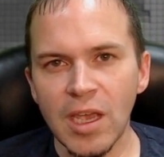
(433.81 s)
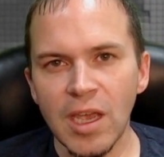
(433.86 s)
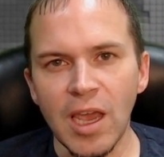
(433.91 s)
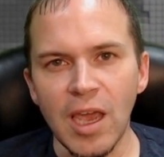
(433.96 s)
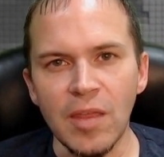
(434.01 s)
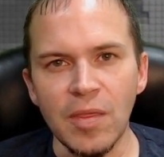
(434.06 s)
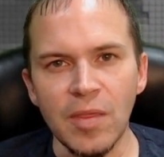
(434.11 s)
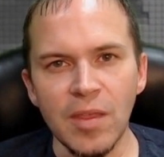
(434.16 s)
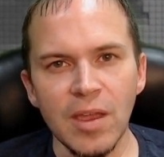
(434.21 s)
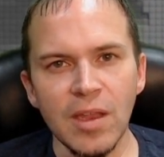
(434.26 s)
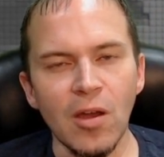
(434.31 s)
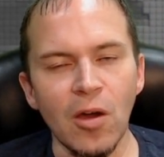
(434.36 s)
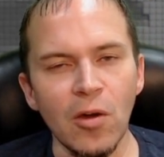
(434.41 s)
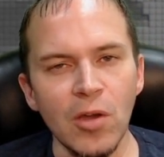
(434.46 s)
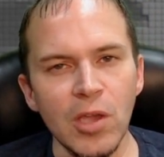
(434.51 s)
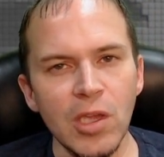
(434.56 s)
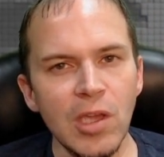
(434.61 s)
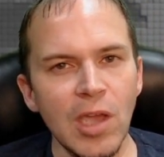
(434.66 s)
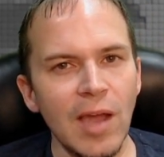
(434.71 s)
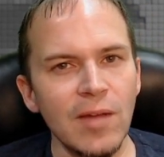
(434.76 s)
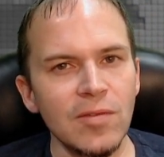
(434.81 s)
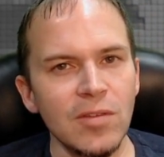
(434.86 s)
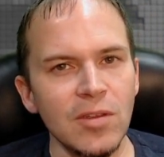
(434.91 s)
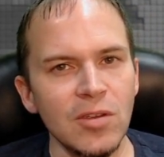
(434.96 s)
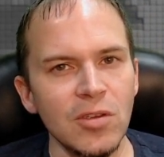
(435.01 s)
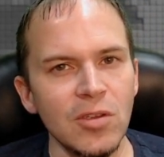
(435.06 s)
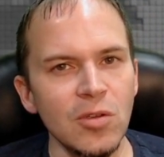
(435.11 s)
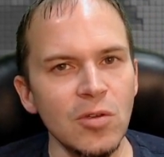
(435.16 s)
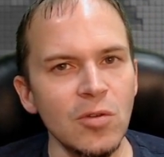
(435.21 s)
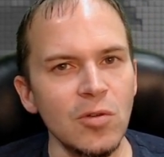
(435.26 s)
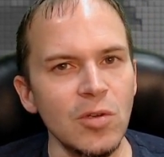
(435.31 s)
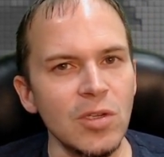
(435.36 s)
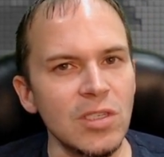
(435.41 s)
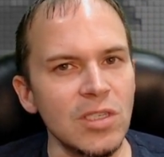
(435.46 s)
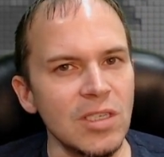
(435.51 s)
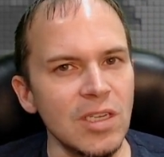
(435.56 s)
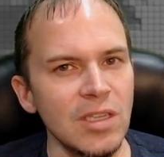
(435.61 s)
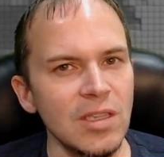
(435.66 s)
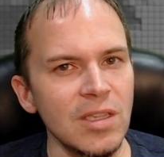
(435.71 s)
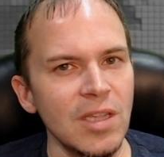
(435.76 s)
And then all you have to do is
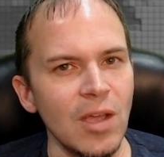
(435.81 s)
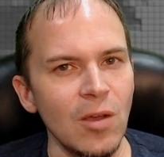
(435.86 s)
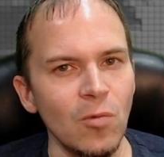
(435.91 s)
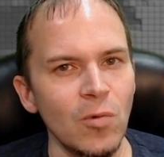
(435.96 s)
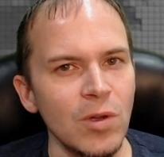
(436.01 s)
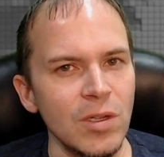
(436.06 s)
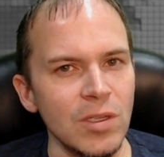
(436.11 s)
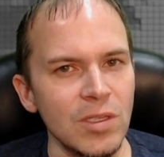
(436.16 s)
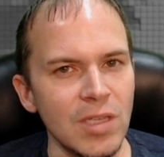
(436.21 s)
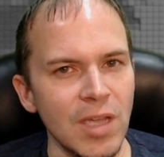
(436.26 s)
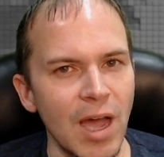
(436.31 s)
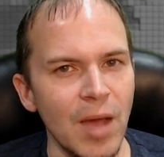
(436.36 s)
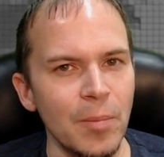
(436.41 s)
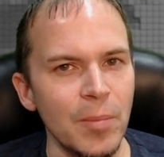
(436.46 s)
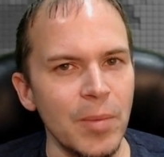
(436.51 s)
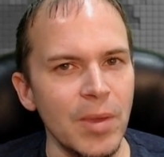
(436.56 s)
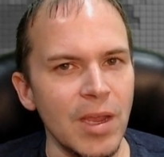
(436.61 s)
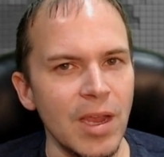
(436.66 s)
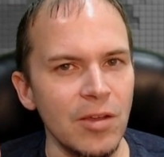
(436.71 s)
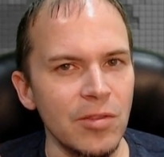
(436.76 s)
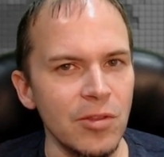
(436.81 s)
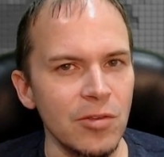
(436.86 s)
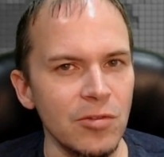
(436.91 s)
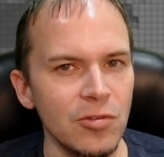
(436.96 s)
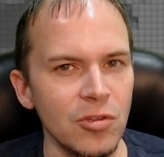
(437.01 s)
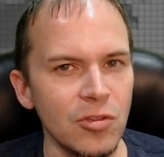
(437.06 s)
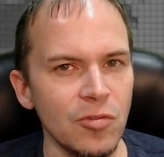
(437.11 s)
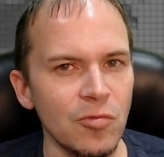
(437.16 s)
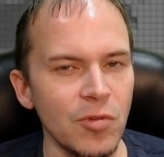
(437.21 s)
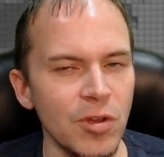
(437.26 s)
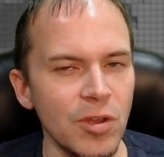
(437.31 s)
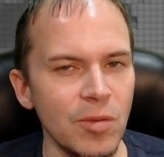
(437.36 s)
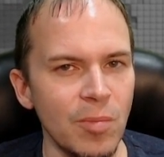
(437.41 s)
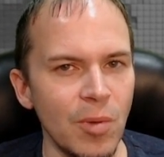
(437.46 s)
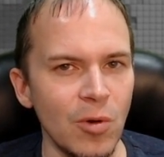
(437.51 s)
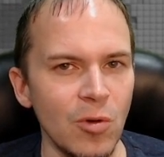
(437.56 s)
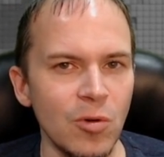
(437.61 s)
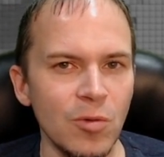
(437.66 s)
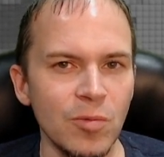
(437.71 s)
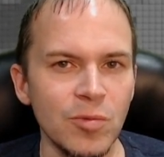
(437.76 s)
send that one topic, and those three
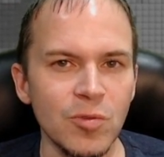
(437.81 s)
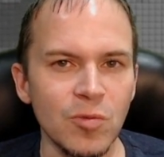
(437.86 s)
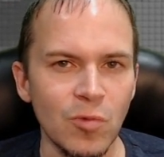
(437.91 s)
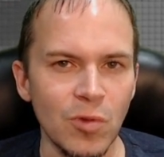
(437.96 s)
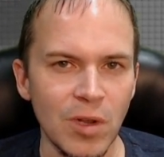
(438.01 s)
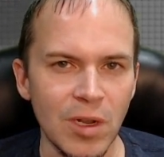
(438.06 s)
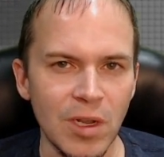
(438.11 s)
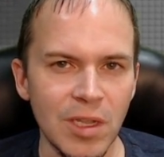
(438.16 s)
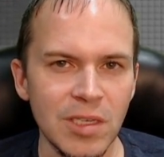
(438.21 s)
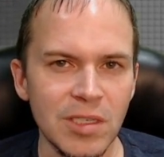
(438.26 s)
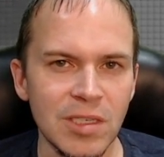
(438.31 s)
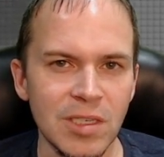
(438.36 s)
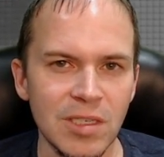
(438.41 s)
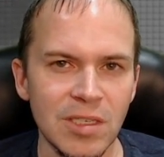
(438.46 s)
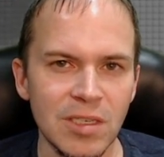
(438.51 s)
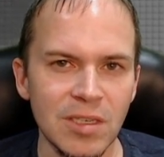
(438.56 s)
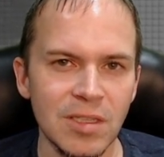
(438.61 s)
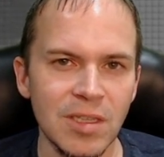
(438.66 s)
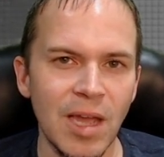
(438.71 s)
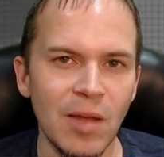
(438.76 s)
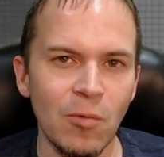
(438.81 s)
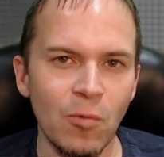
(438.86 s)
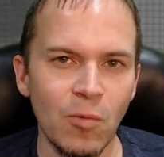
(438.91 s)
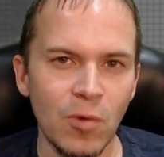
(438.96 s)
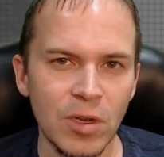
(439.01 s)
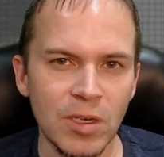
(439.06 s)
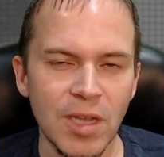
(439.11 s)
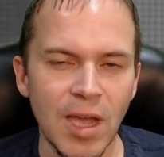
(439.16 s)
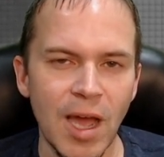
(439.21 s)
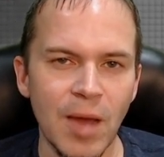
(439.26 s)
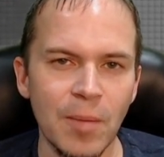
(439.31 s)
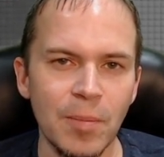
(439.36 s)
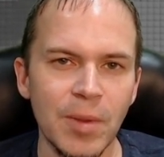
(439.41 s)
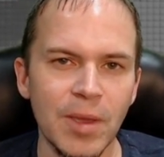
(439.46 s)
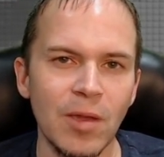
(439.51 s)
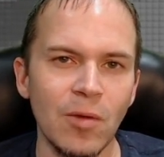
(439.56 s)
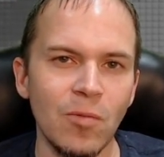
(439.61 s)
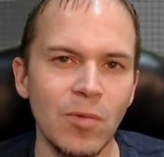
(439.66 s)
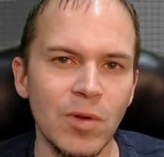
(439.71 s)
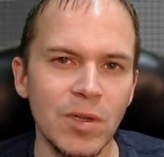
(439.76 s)
bulbs will listen to that one
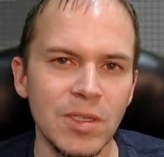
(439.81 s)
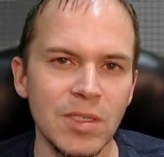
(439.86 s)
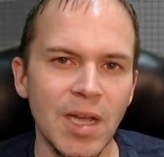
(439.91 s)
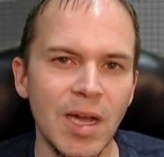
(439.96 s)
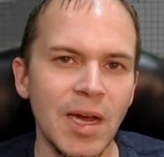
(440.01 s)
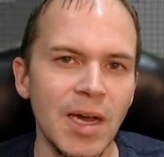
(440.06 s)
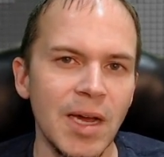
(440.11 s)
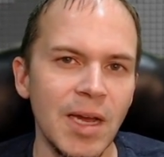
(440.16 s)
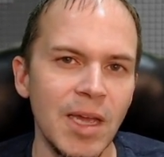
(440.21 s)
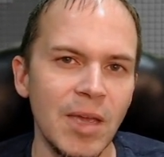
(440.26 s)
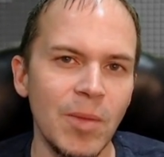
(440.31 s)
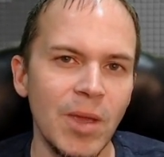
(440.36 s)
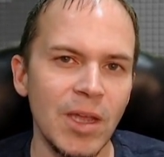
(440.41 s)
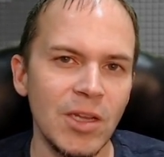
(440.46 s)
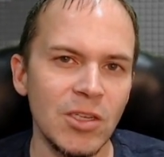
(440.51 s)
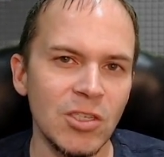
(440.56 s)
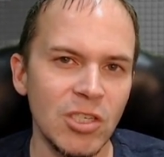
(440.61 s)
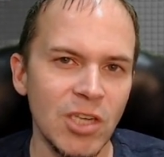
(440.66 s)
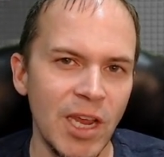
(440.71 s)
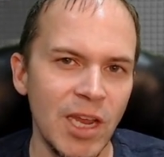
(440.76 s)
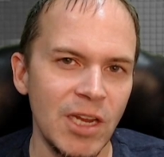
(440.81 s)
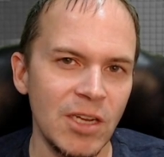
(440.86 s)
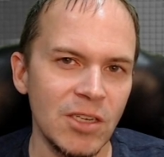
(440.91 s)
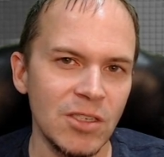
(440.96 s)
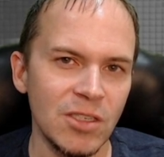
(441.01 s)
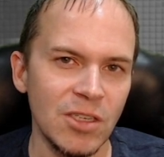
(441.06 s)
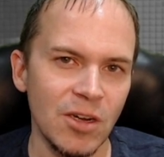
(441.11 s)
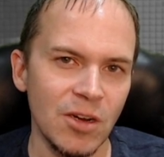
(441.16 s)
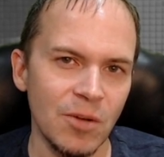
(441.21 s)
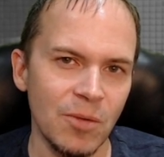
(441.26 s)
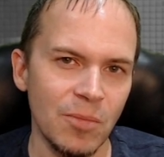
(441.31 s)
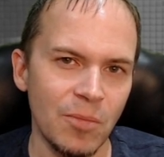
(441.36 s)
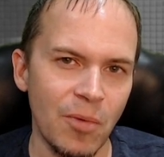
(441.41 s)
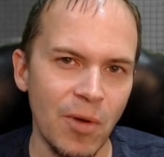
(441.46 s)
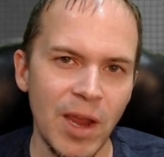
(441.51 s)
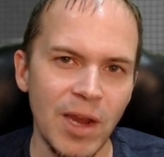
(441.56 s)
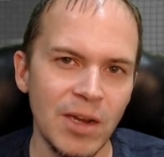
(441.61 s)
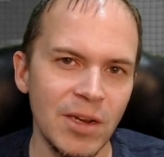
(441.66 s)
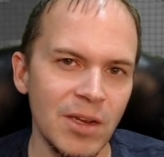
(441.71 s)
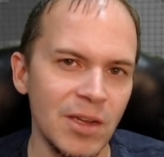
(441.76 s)
topic at one time and change their
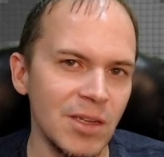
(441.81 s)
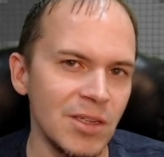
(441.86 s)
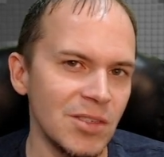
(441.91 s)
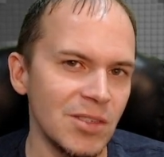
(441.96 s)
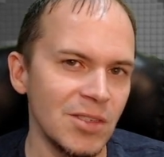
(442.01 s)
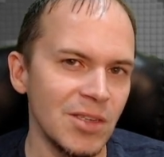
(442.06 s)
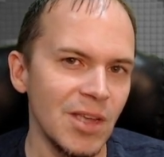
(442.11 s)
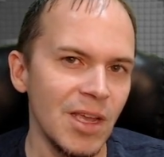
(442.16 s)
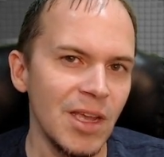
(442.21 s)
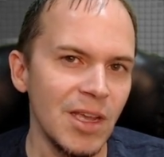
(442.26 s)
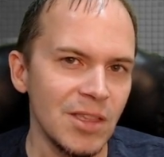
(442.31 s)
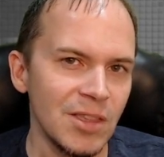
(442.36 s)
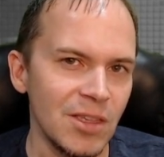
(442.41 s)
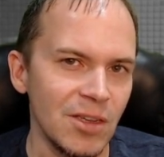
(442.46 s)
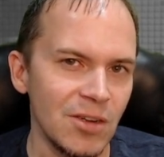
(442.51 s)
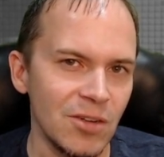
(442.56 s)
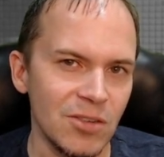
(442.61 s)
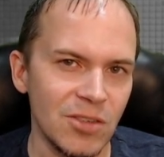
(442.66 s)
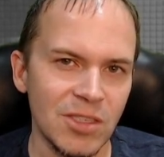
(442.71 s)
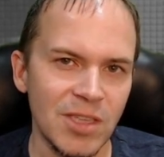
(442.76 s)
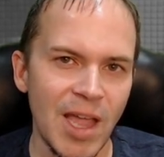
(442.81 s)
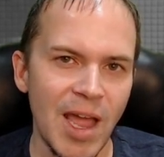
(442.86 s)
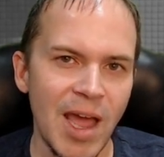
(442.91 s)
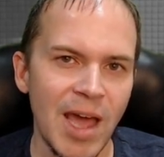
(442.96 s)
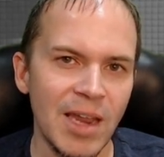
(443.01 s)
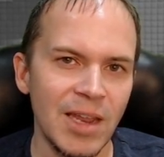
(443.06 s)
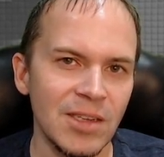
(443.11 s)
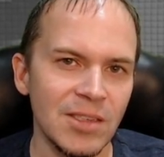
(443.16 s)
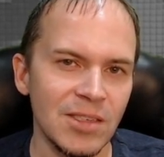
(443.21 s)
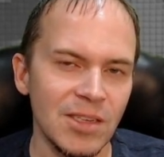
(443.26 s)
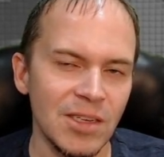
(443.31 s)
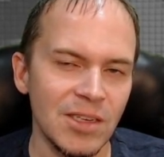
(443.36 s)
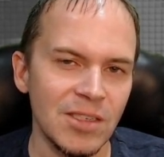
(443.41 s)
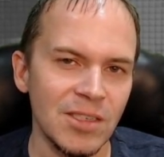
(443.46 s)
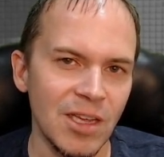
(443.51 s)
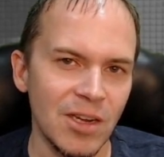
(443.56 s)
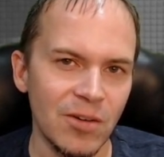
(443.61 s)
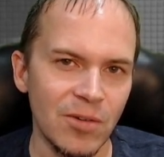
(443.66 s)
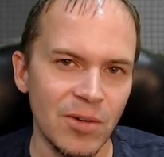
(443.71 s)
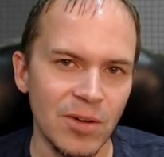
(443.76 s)
brightness, their status,
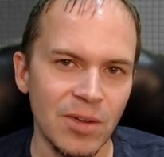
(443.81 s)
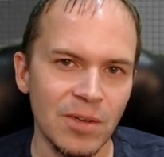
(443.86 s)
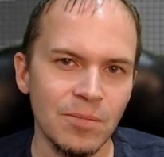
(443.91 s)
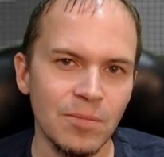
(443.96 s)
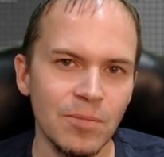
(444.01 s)
etc.